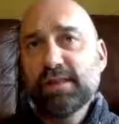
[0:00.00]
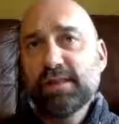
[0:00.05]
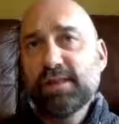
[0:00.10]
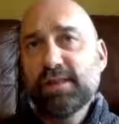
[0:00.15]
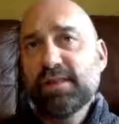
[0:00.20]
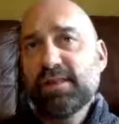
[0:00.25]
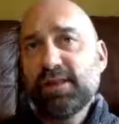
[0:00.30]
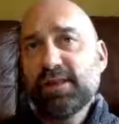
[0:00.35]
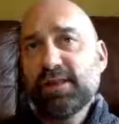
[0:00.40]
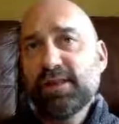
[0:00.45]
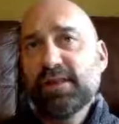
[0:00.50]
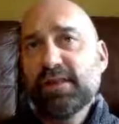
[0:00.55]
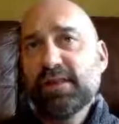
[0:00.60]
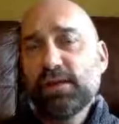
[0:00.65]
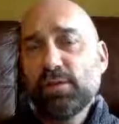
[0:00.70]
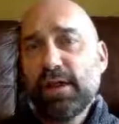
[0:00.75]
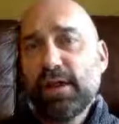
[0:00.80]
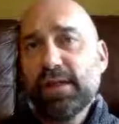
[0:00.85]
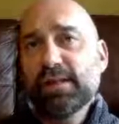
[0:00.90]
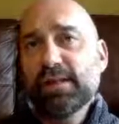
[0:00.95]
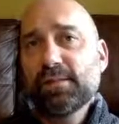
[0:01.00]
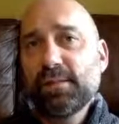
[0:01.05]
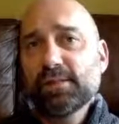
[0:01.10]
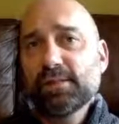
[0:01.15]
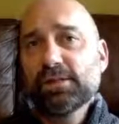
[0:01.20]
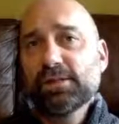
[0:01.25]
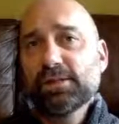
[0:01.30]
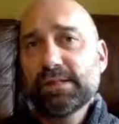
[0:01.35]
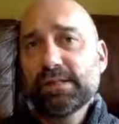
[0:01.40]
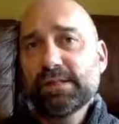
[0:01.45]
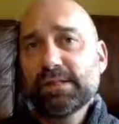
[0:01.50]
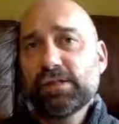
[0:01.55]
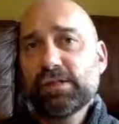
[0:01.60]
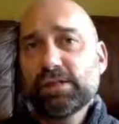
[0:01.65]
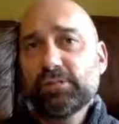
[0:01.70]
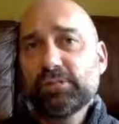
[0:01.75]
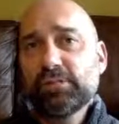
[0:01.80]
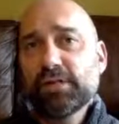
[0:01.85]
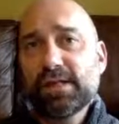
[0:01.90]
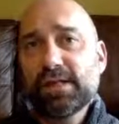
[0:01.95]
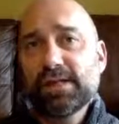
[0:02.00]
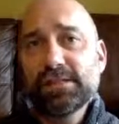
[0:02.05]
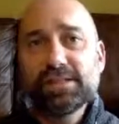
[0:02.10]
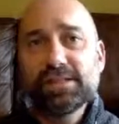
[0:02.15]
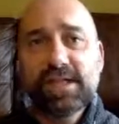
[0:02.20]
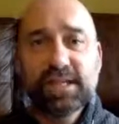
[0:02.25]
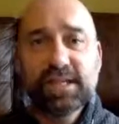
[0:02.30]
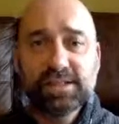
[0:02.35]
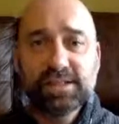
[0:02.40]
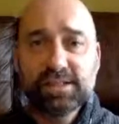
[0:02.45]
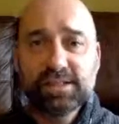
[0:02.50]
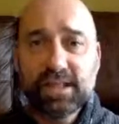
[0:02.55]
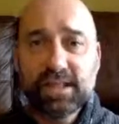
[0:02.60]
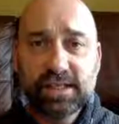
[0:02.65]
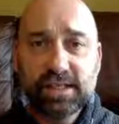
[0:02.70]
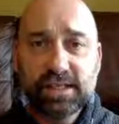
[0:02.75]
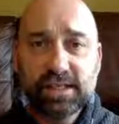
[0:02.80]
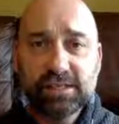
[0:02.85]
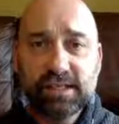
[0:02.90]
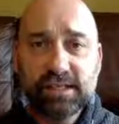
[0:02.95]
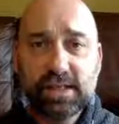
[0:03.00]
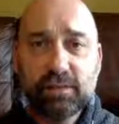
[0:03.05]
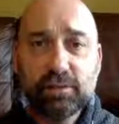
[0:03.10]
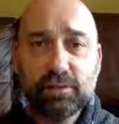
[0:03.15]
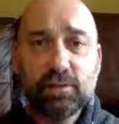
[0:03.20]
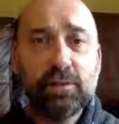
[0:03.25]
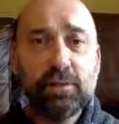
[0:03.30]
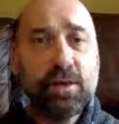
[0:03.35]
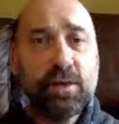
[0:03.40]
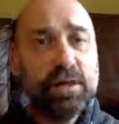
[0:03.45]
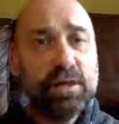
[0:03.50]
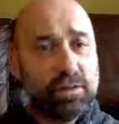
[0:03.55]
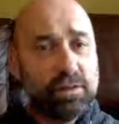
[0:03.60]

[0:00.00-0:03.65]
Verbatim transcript: and the thing that you hate the most about the tube trains is getting stuck in a tunnel,